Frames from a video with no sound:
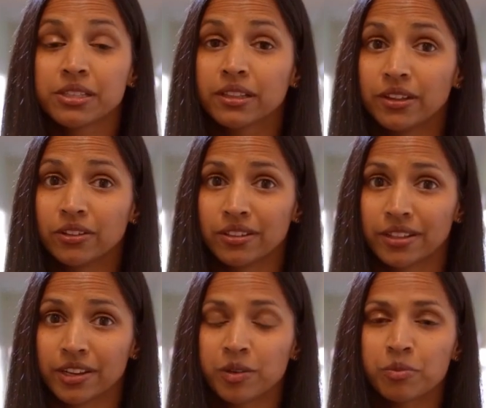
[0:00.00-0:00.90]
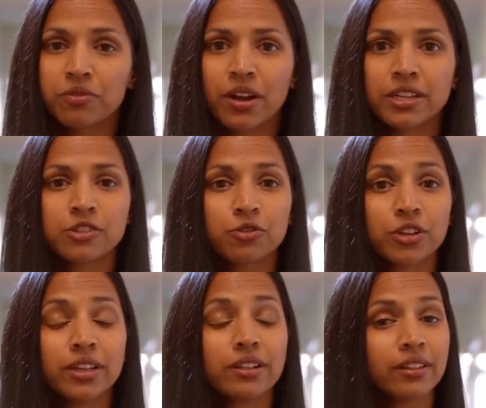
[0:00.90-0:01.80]
Legal Clinic provides
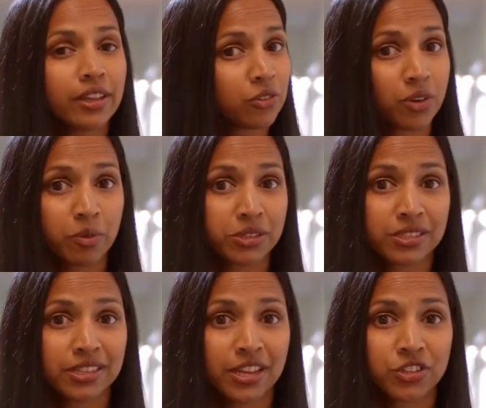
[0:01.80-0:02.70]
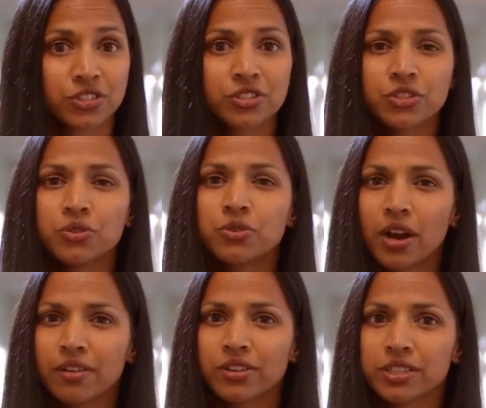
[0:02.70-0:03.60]
free legal representation to
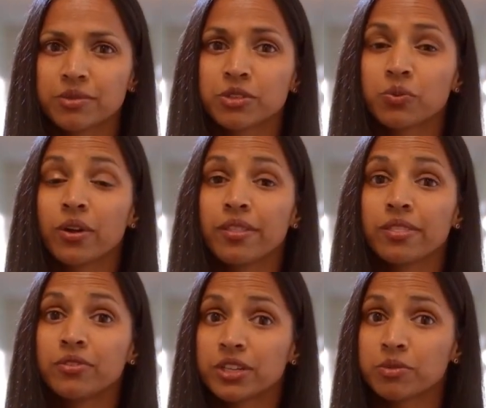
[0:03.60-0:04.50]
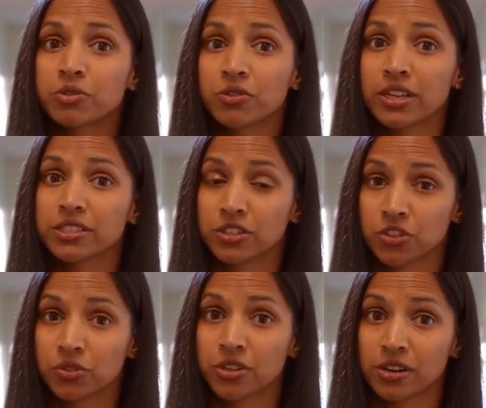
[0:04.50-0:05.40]
crime victims when the victims' rights
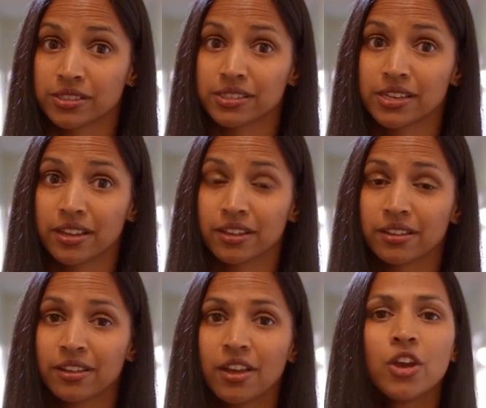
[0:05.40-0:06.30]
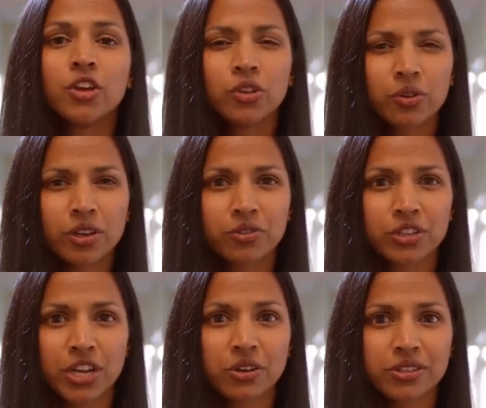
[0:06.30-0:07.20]
issues are at stake. You can
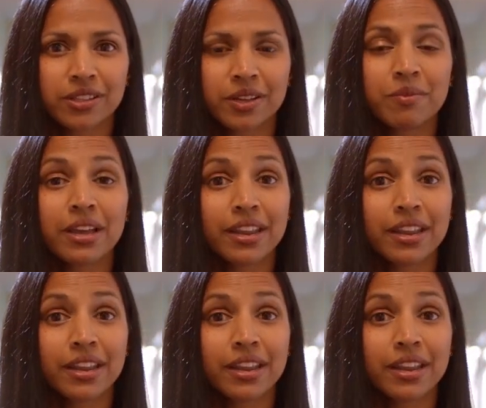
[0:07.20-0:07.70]
reach out to them at